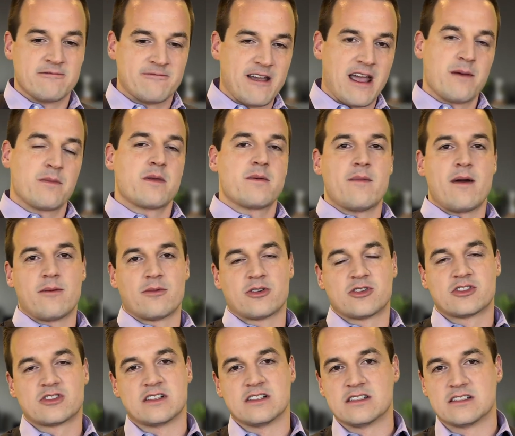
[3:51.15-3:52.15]
family
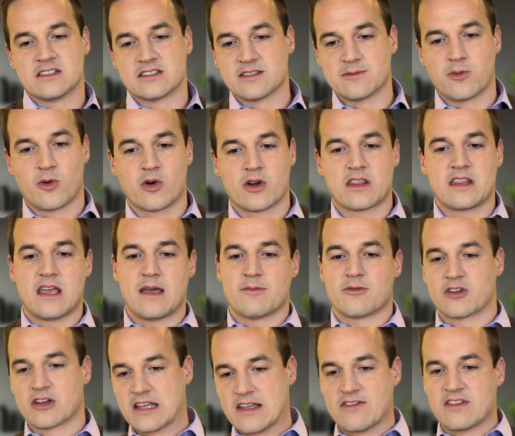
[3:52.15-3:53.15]
members into supporting them
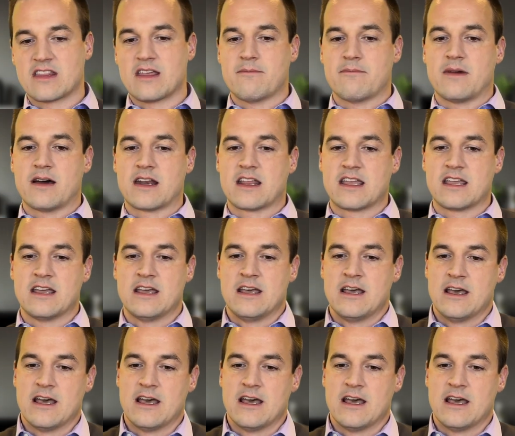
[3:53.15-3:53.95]
or giving them money.